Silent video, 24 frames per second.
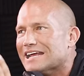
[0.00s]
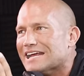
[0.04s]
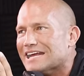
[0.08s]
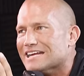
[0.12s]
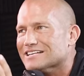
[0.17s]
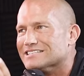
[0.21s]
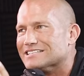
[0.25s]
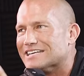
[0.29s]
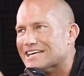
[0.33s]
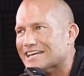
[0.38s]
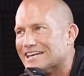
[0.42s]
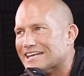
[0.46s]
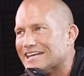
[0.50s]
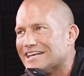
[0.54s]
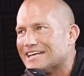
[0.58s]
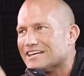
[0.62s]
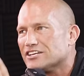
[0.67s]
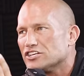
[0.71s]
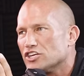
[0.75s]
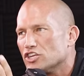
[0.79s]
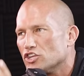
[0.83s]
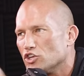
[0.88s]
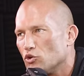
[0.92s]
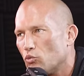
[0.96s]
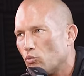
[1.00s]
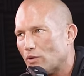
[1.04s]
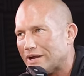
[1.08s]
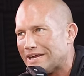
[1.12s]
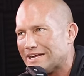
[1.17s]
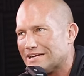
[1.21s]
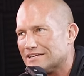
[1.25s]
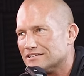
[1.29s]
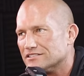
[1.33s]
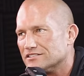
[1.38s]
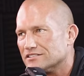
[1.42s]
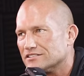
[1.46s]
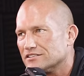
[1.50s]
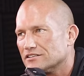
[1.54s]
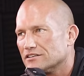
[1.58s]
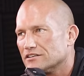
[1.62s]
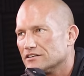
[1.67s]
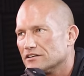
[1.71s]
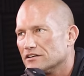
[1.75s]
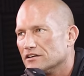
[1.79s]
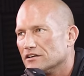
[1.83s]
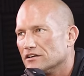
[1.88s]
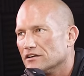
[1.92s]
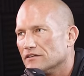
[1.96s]
He's getting into the weeds.
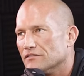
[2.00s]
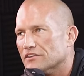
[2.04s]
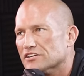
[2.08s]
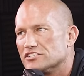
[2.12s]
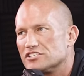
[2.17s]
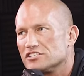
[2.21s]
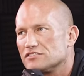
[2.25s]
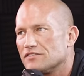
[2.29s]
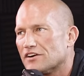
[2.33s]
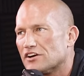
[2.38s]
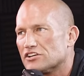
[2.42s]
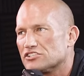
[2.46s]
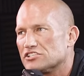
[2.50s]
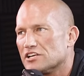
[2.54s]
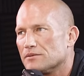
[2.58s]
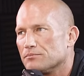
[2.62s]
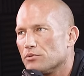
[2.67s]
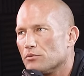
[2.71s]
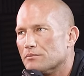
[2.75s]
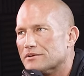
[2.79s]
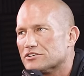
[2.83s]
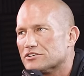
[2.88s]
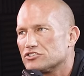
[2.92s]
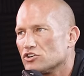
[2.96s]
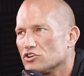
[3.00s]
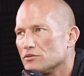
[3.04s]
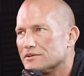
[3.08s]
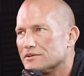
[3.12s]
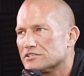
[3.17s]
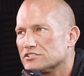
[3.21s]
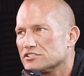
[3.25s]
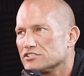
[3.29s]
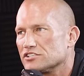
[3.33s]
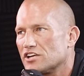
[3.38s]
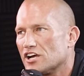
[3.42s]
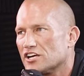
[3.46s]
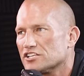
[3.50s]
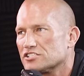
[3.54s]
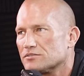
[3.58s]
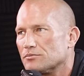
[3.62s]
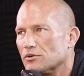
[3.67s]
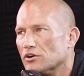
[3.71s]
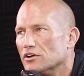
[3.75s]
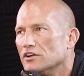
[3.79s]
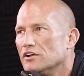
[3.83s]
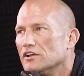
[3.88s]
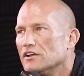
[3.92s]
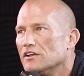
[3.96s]
This is very simple, Mr. and Mrs.
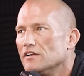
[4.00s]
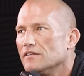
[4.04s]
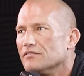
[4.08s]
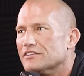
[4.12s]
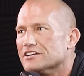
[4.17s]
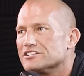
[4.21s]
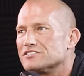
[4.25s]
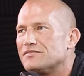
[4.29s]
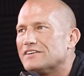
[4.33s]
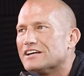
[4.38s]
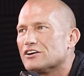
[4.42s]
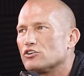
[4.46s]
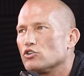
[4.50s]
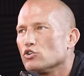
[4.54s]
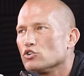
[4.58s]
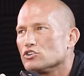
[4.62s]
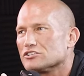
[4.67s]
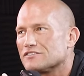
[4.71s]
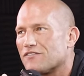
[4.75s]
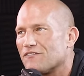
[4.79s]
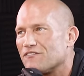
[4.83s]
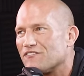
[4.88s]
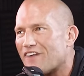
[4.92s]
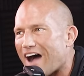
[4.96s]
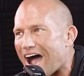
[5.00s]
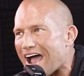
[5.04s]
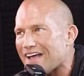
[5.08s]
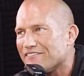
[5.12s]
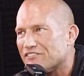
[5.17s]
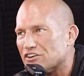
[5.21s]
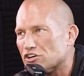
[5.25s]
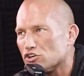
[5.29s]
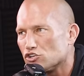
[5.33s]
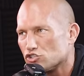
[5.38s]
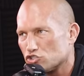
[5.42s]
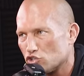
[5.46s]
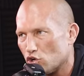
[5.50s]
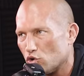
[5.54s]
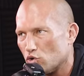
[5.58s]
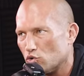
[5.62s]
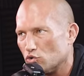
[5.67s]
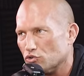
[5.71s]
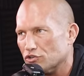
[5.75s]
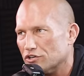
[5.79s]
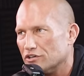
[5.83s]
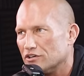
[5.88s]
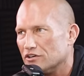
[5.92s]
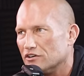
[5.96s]
Customer. This vehicle is five years
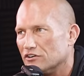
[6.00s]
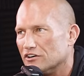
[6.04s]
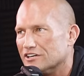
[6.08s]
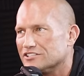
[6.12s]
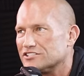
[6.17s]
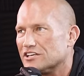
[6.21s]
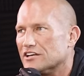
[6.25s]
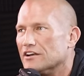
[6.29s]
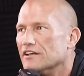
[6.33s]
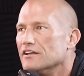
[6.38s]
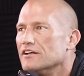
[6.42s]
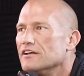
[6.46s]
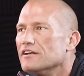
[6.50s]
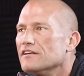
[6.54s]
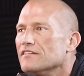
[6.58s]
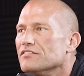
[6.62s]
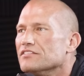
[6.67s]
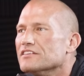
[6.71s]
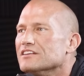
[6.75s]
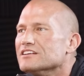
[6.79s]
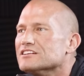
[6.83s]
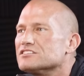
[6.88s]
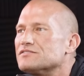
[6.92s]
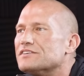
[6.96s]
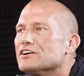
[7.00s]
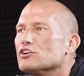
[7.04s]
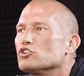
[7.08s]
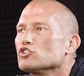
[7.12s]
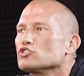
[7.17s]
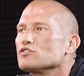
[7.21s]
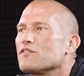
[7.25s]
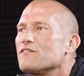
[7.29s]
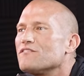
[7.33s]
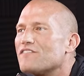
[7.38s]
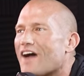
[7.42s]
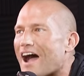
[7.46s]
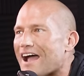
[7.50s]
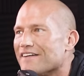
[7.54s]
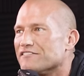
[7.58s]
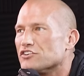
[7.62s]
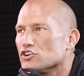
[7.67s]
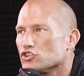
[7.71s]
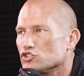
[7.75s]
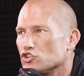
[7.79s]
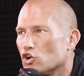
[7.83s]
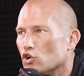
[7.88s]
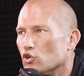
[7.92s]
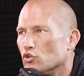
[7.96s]
old. Listen, this vehicle is five
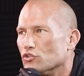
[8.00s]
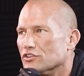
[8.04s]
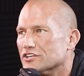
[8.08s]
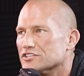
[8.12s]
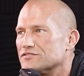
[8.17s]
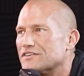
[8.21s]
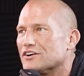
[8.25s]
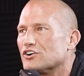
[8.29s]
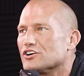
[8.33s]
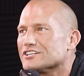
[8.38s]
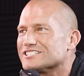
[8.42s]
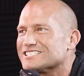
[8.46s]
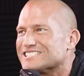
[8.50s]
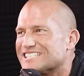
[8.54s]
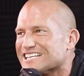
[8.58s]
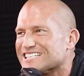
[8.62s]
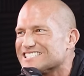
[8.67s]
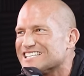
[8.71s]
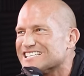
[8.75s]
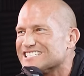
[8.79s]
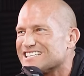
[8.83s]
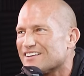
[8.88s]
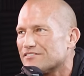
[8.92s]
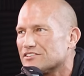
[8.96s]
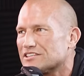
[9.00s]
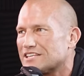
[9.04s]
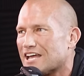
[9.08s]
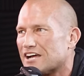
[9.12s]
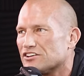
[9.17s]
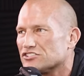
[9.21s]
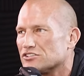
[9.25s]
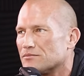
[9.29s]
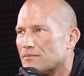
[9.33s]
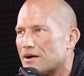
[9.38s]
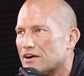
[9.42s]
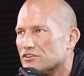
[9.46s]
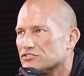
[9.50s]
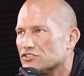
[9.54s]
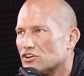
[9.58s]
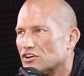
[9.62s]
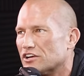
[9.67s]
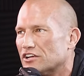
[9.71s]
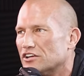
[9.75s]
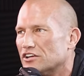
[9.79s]
years old. This vehicle has 67,000 miles on